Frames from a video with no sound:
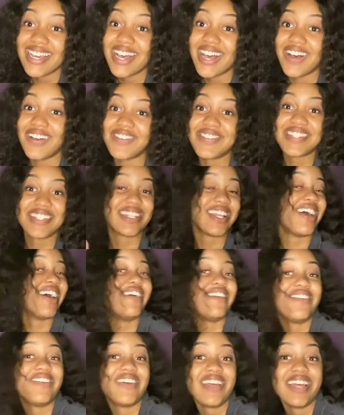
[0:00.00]
of
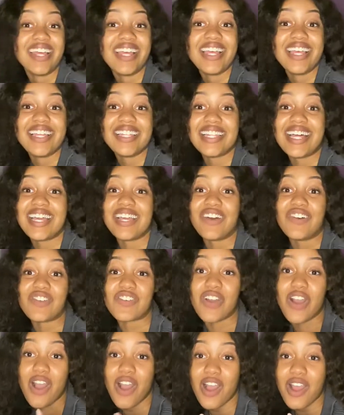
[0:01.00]
stuff like of
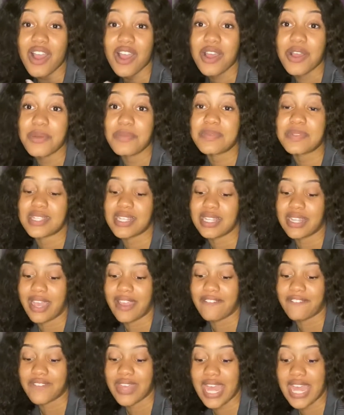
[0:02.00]
carbs and
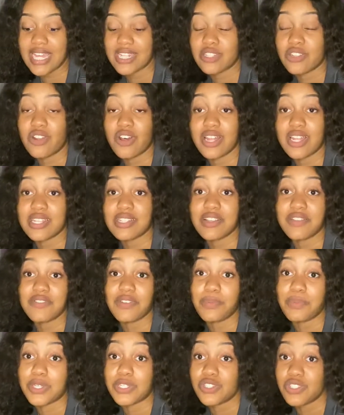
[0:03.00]
like fats and all that stuff
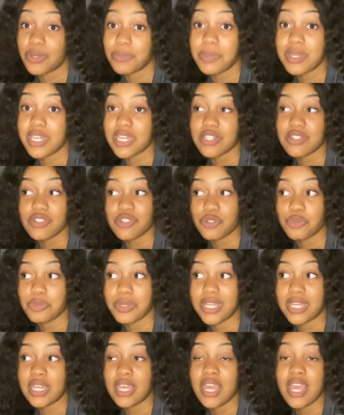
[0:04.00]
that we should be
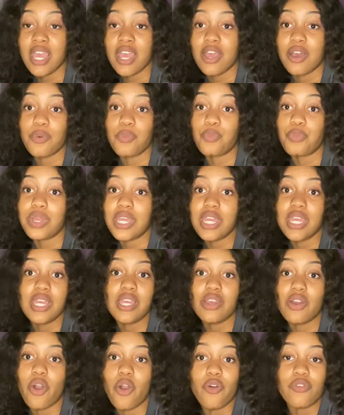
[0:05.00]
consuming,
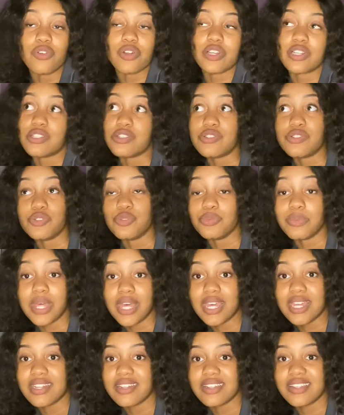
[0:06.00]
we overconsume
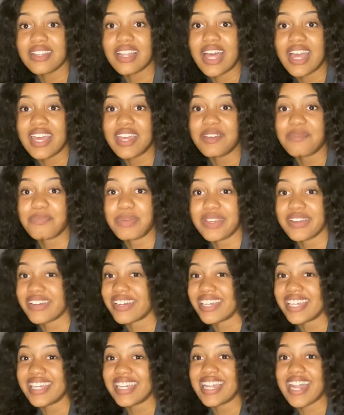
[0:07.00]
that, like,
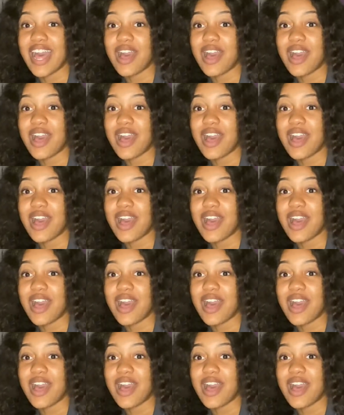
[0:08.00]
period.